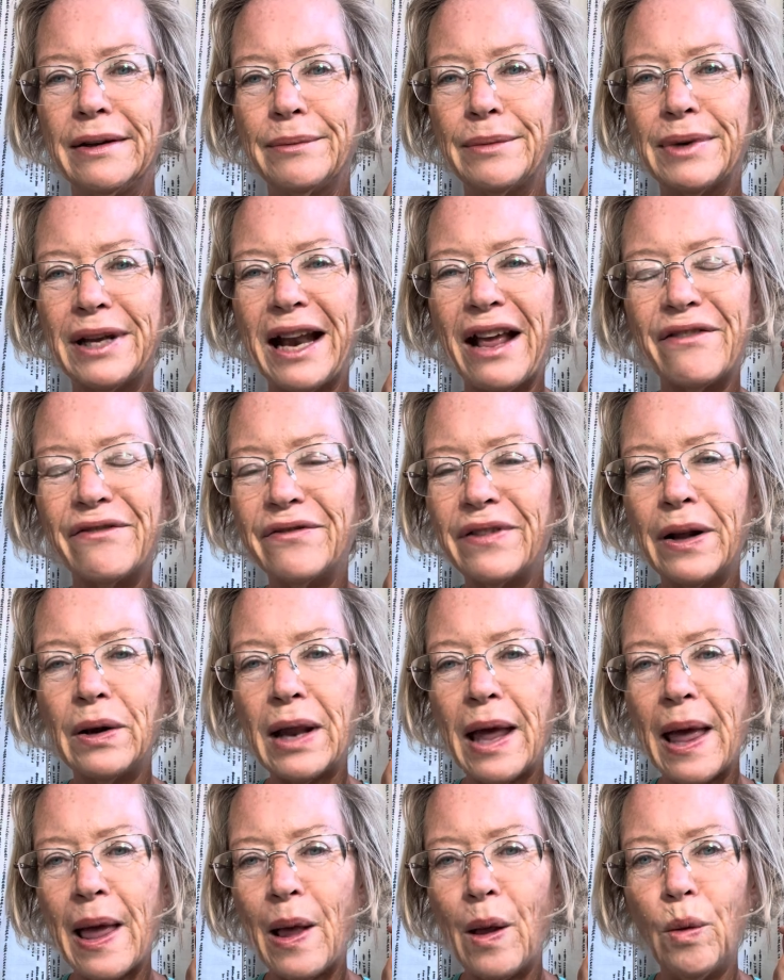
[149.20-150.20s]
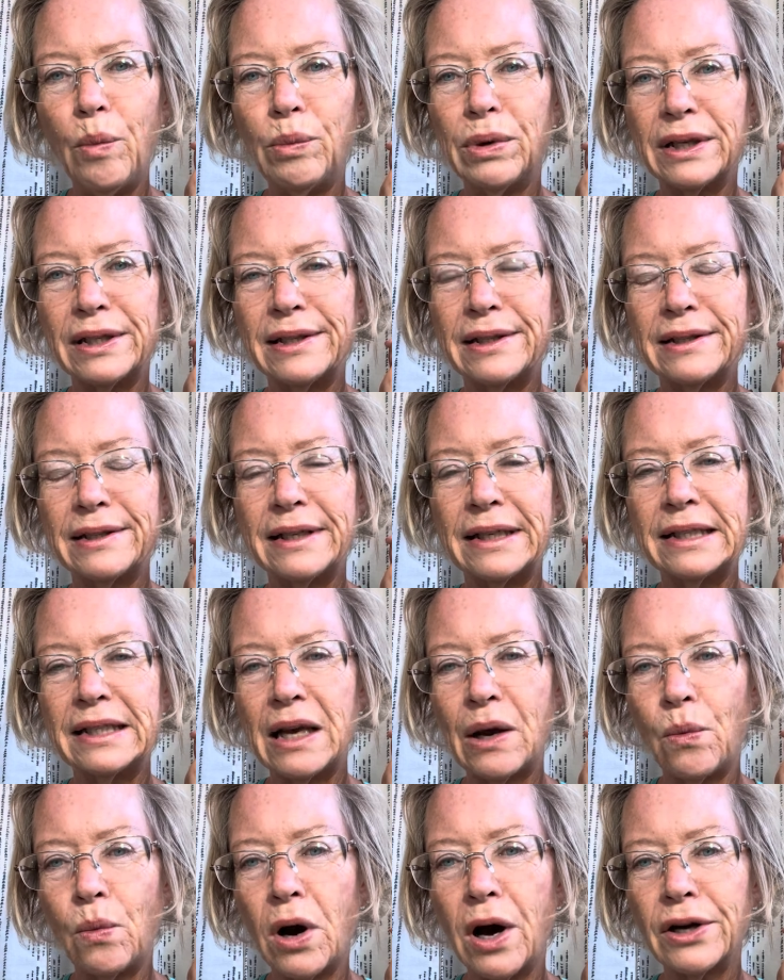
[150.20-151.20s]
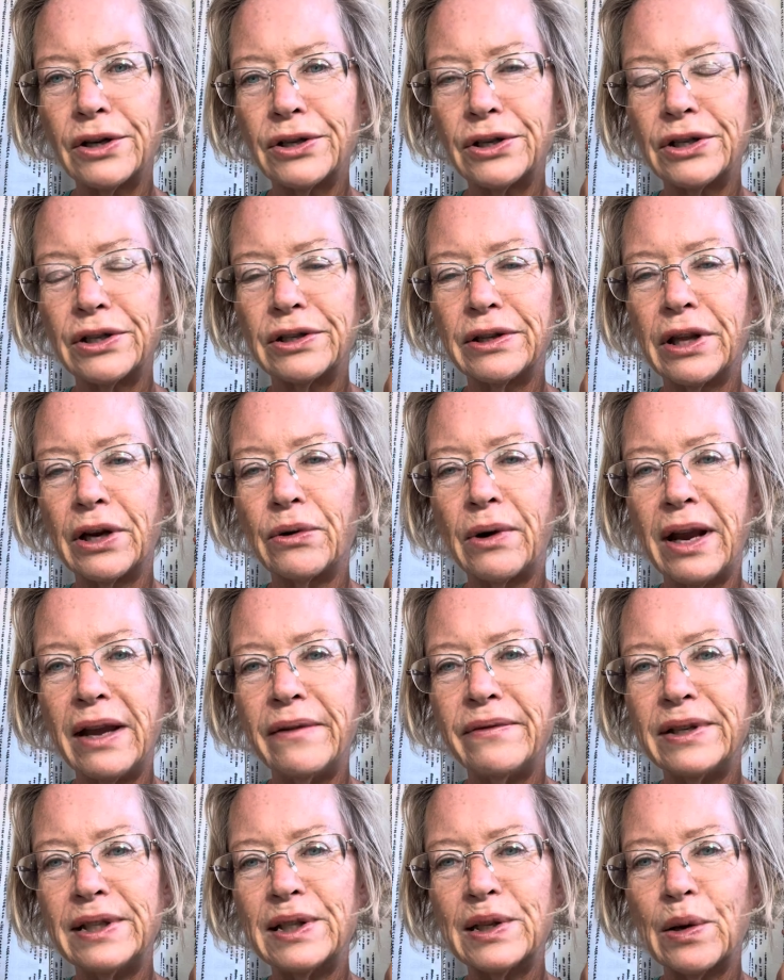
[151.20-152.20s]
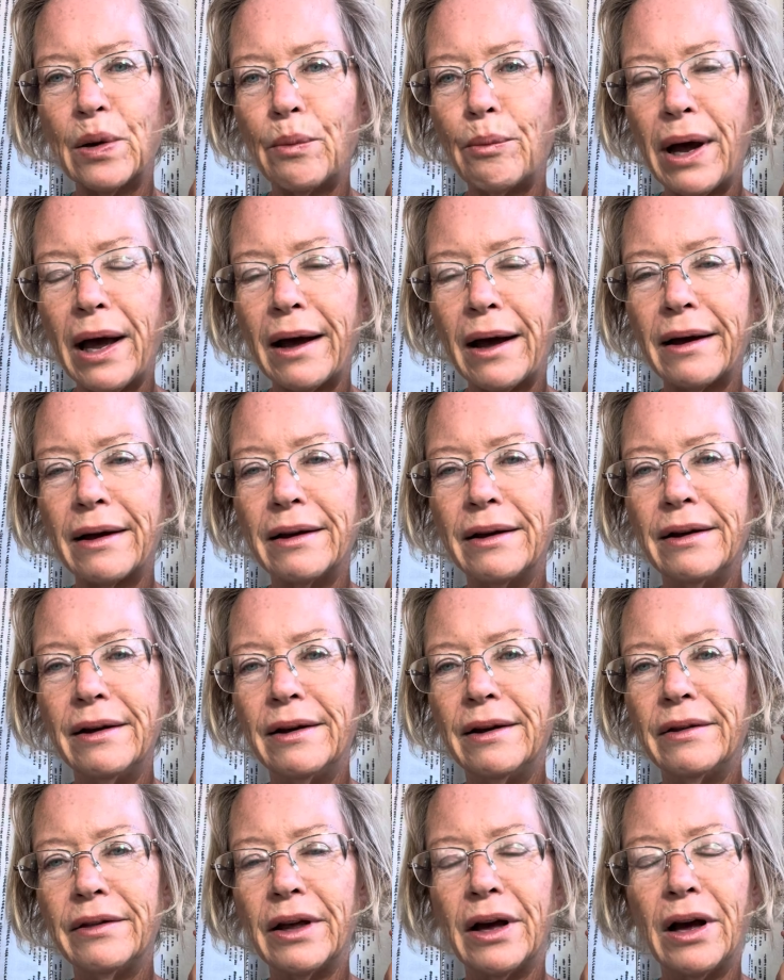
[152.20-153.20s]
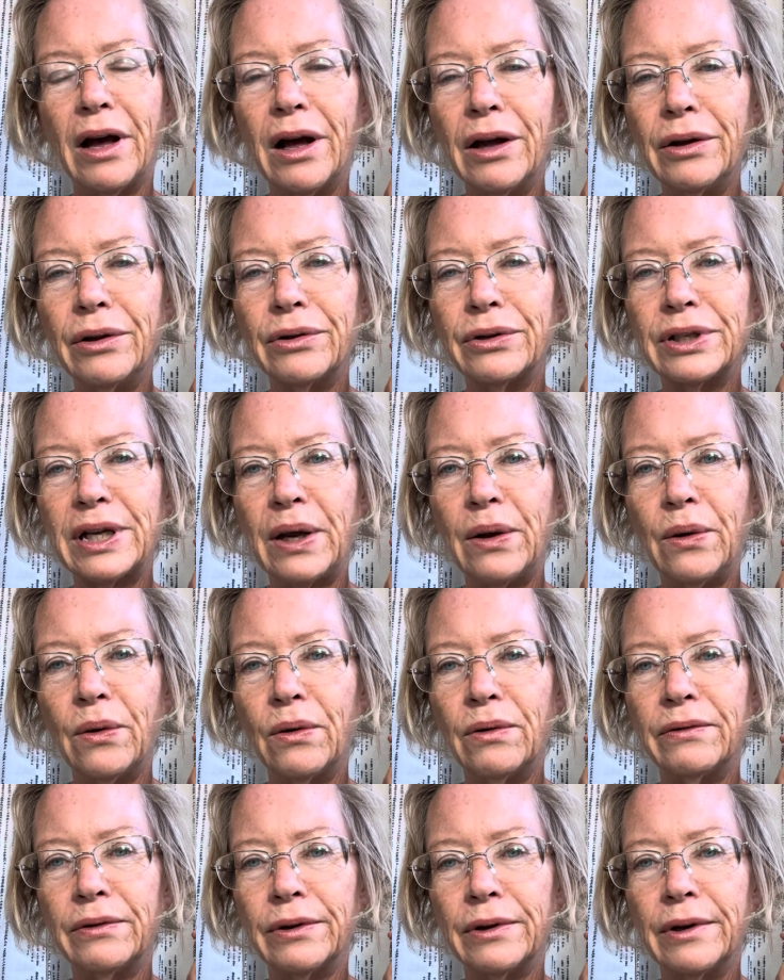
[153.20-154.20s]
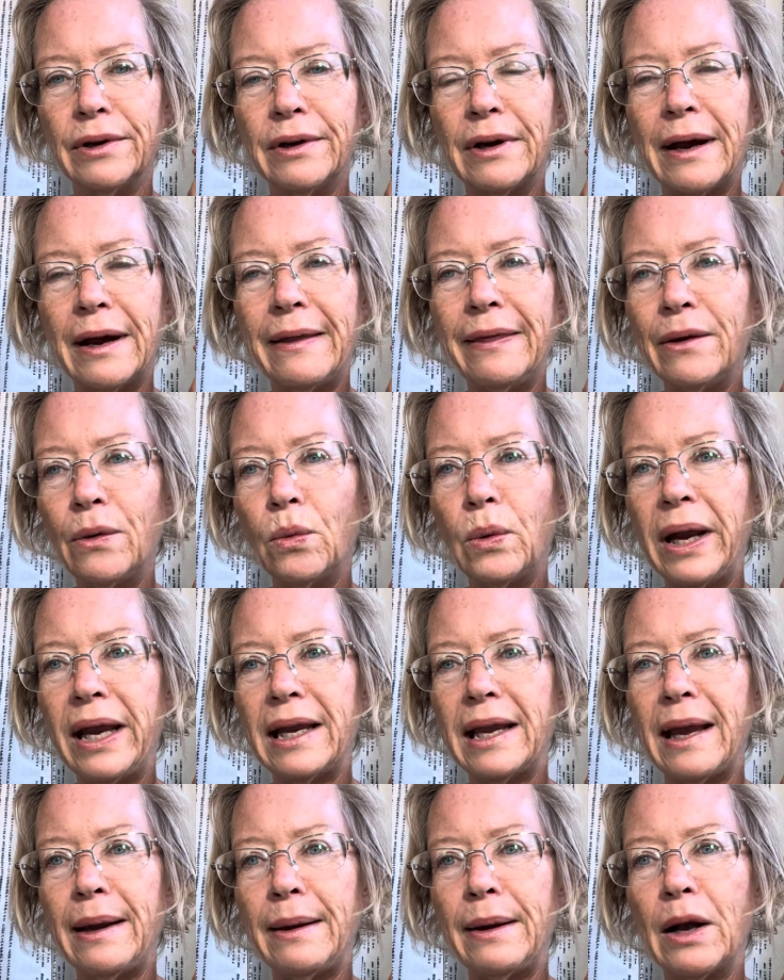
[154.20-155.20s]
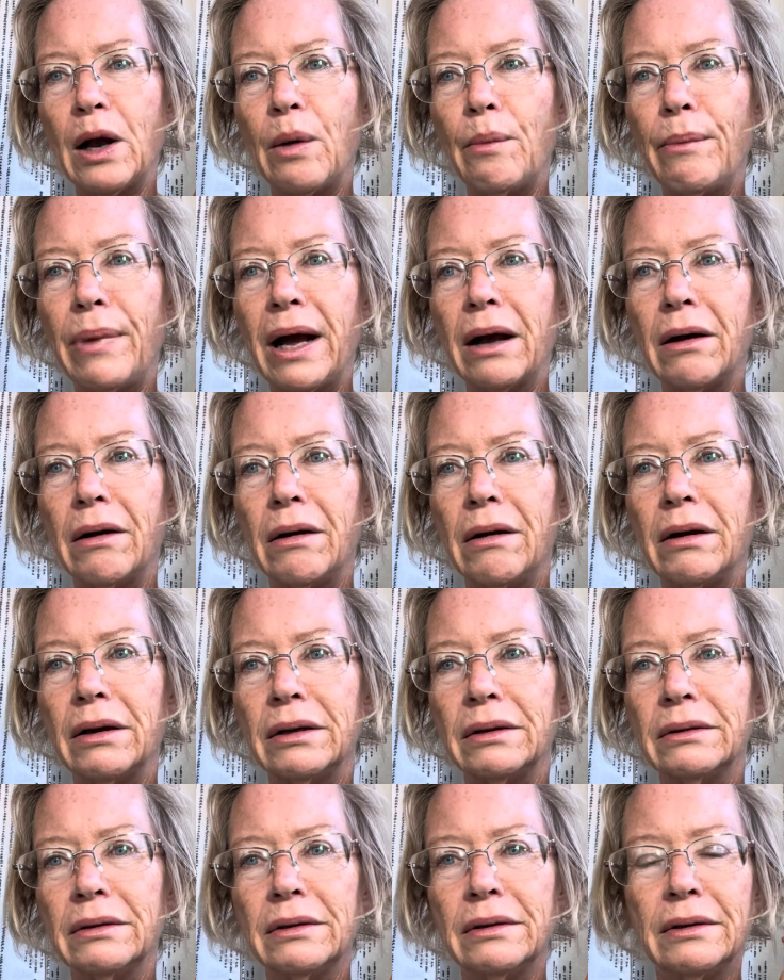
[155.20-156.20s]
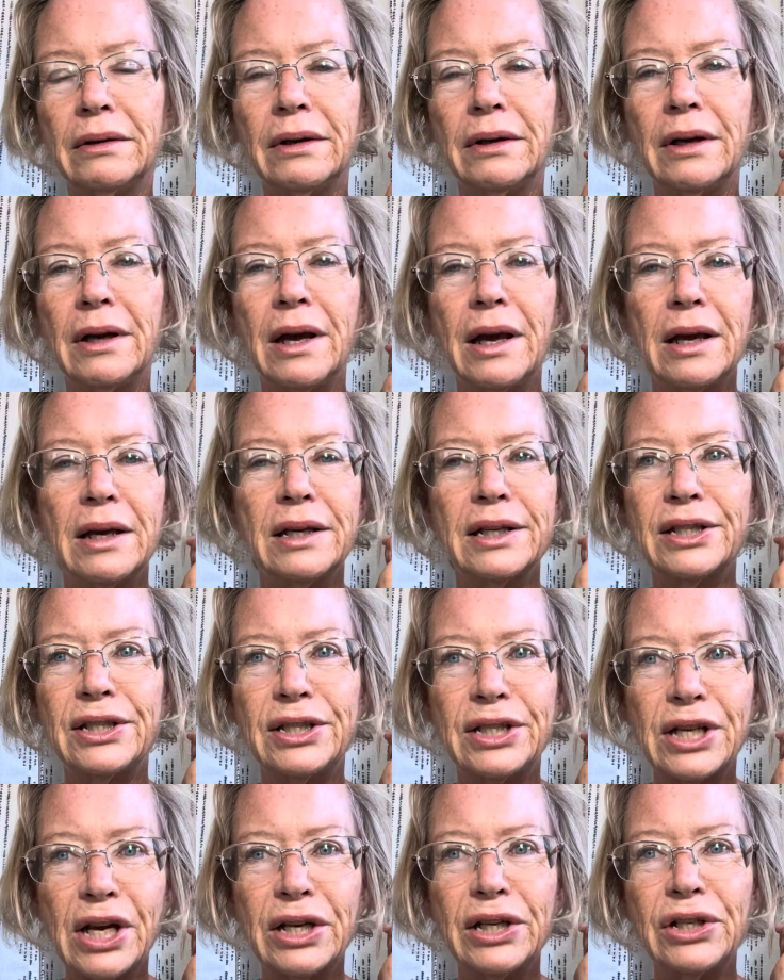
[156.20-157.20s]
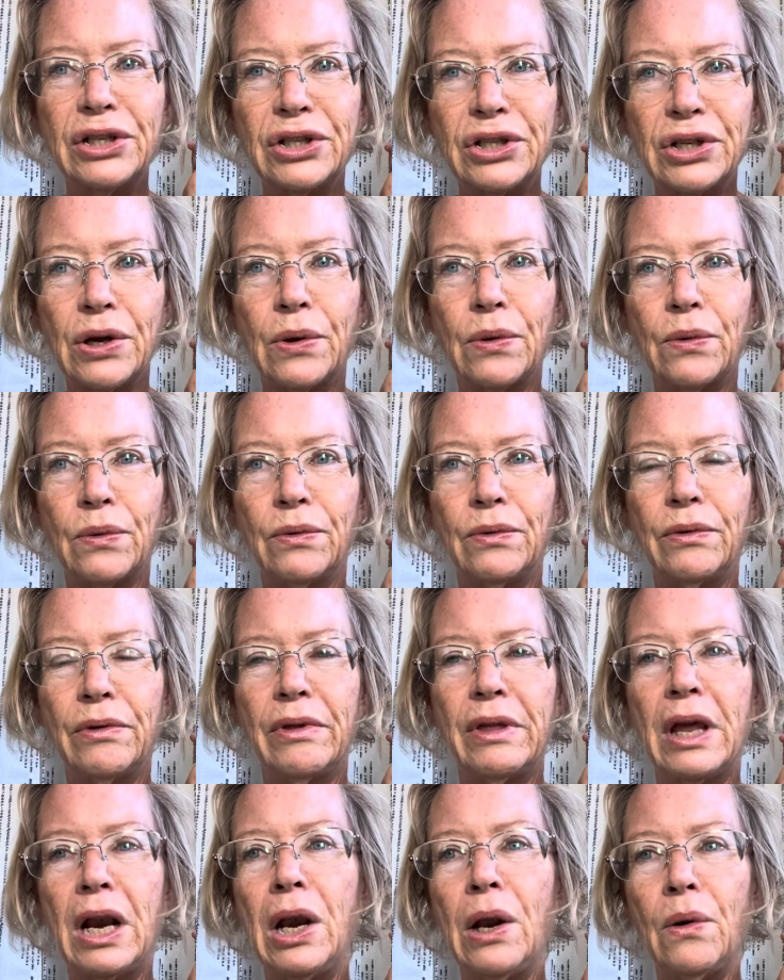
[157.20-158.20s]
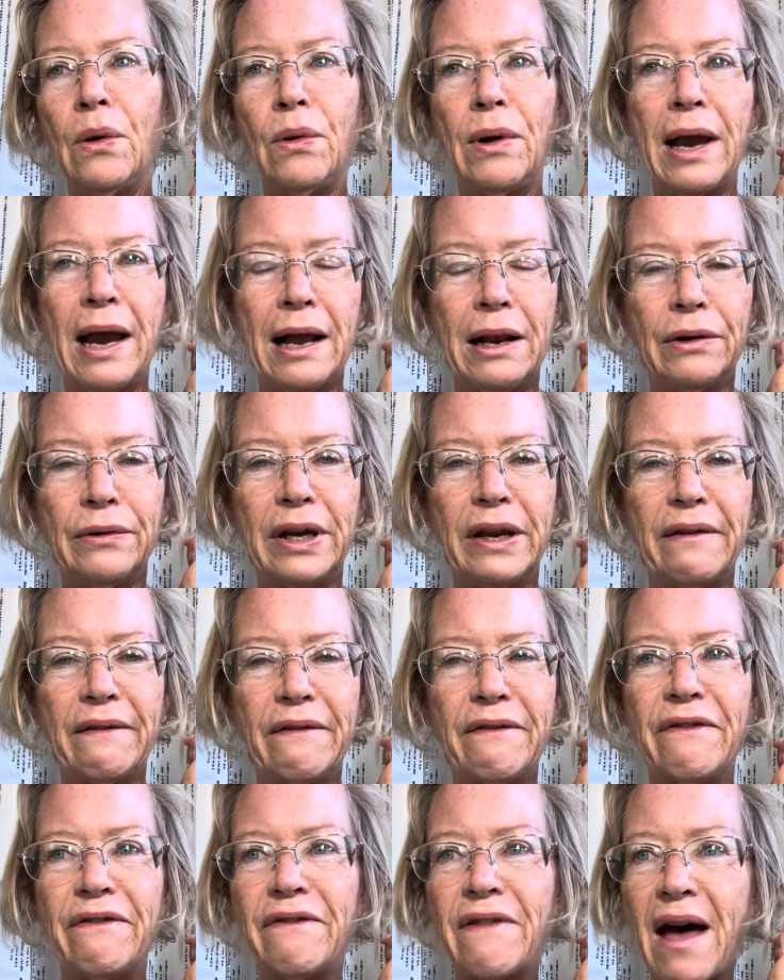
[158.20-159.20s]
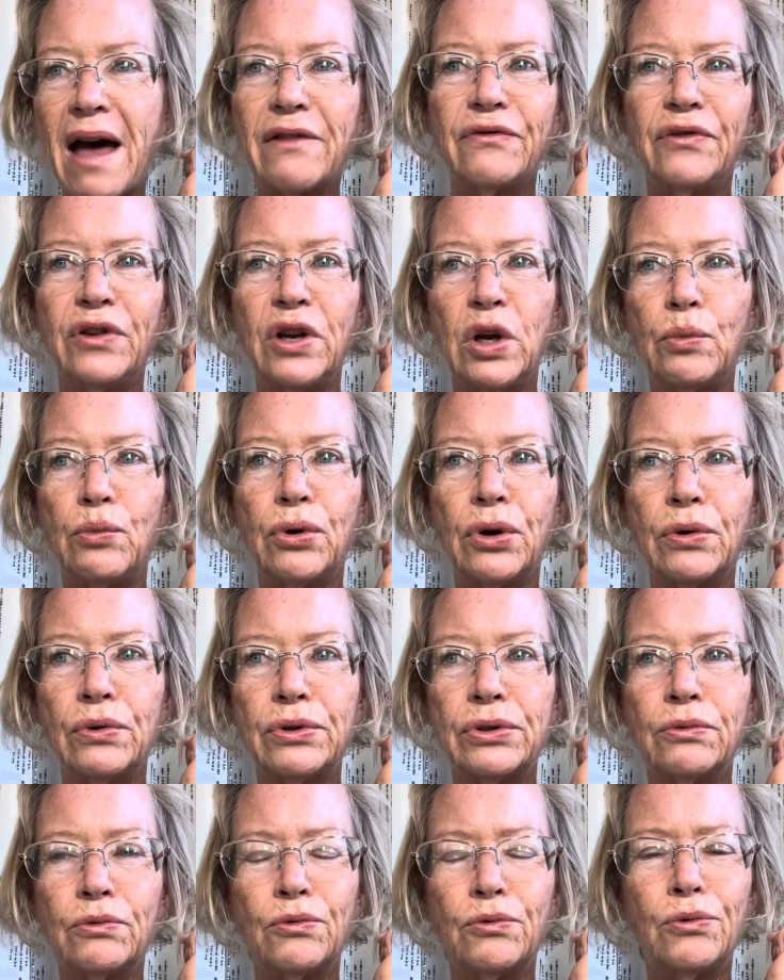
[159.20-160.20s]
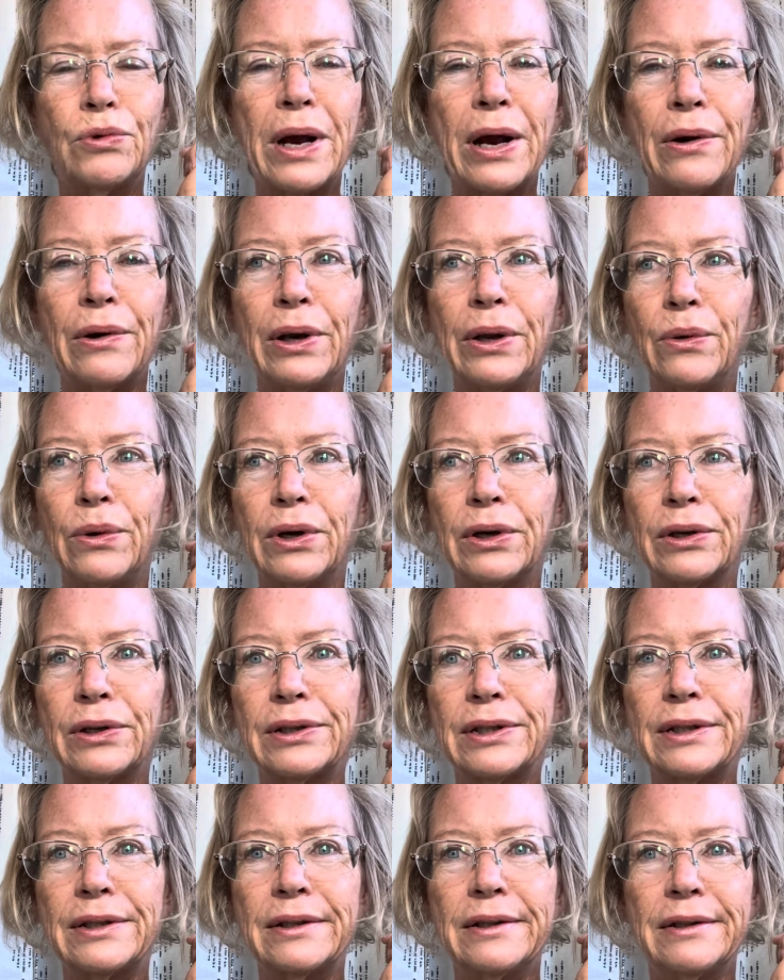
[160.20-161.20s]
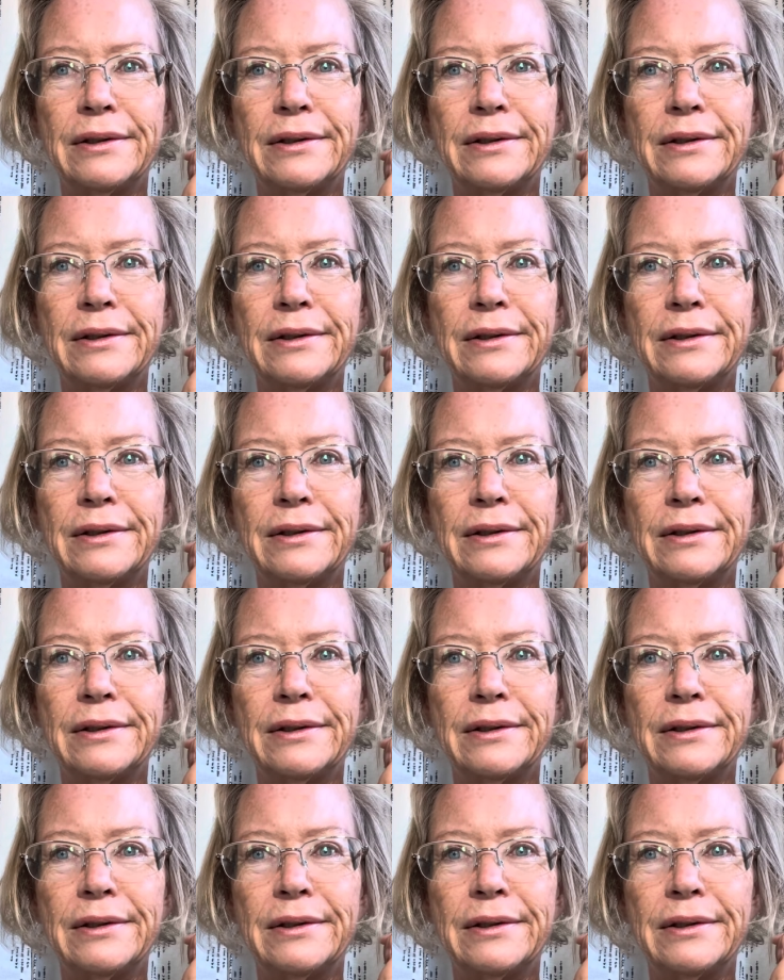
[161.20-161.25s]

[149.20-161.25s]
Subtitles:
And I felt helpless as I watched the cravings come back, the hunger take over, and the weight gain come back on. Studies show the low-calorie, fat-free approach rarely works.